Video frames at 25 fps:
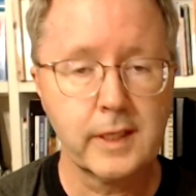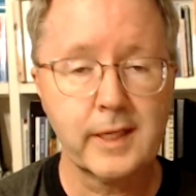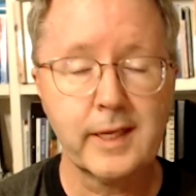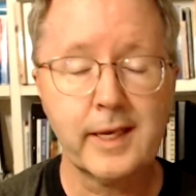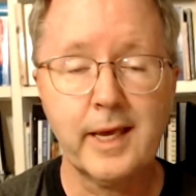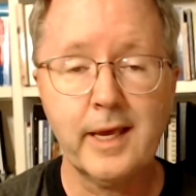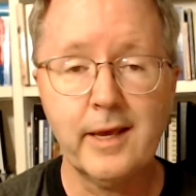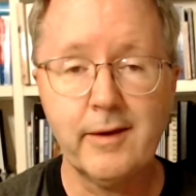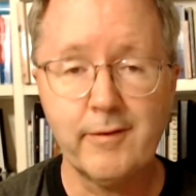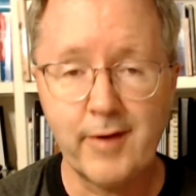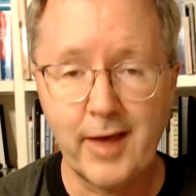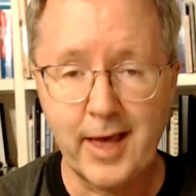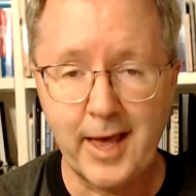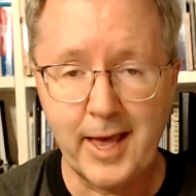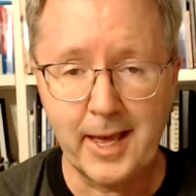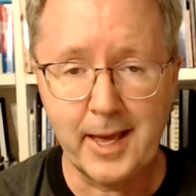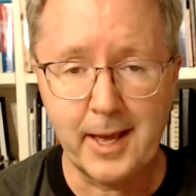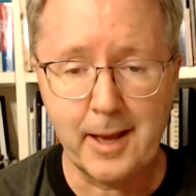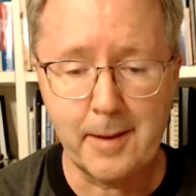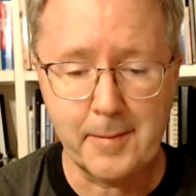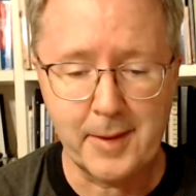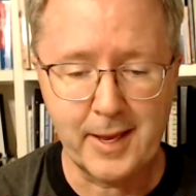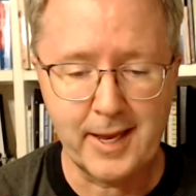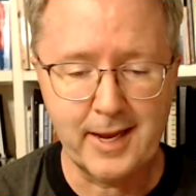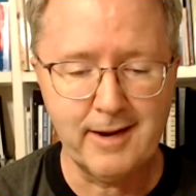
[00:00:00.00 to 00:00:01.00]
key of A,
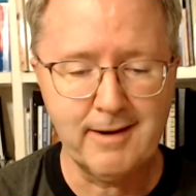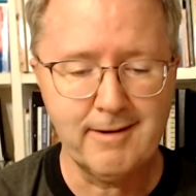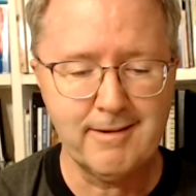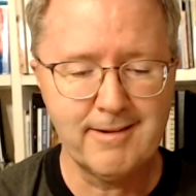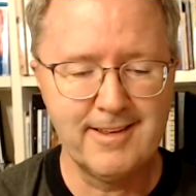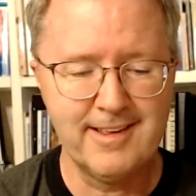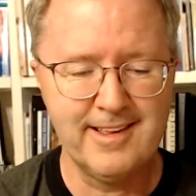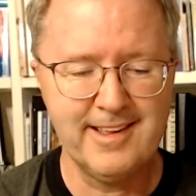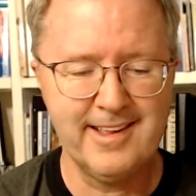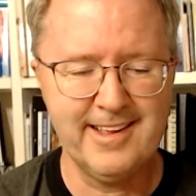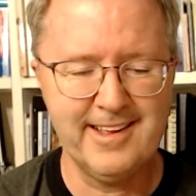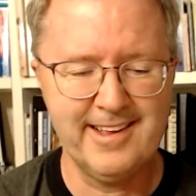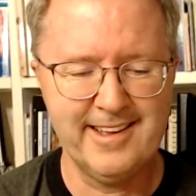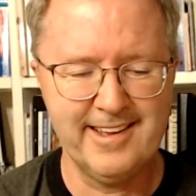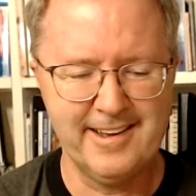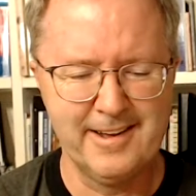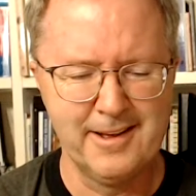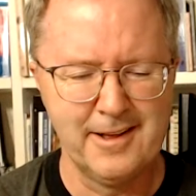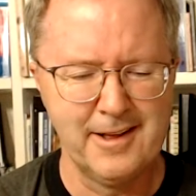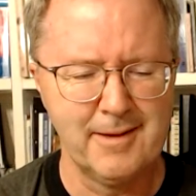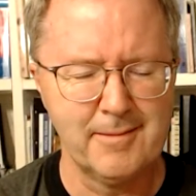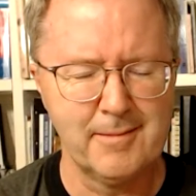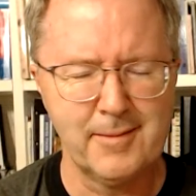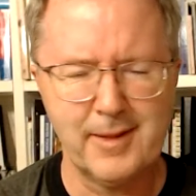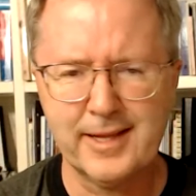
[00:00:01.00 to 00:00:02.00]
I mean.
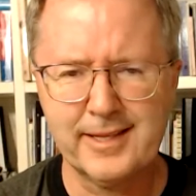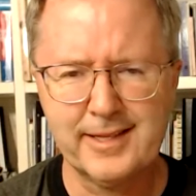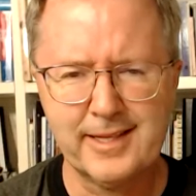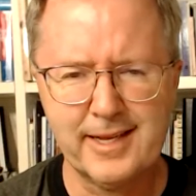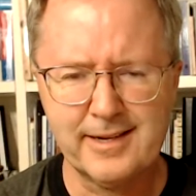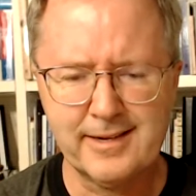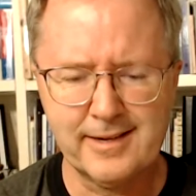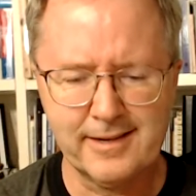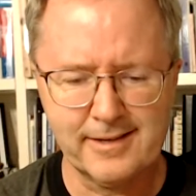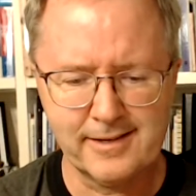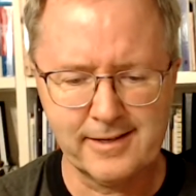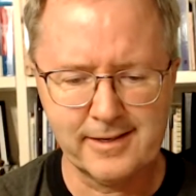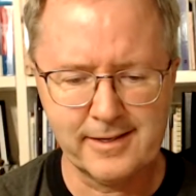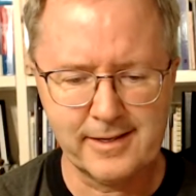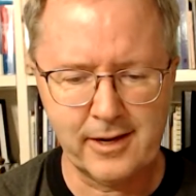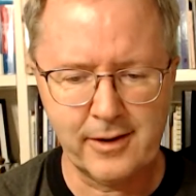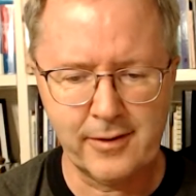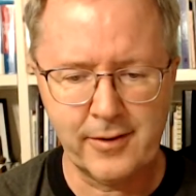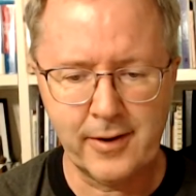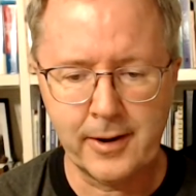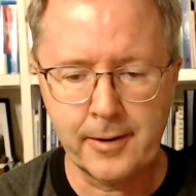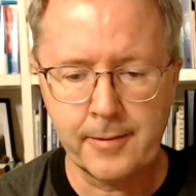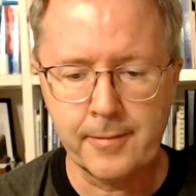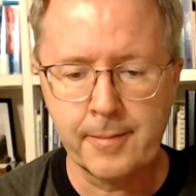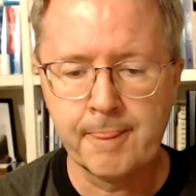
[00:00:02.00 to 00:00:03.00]
Like, that doesn't sound
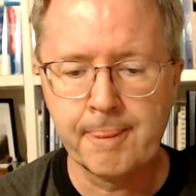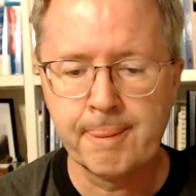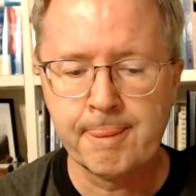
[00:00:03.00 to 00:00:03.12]
right.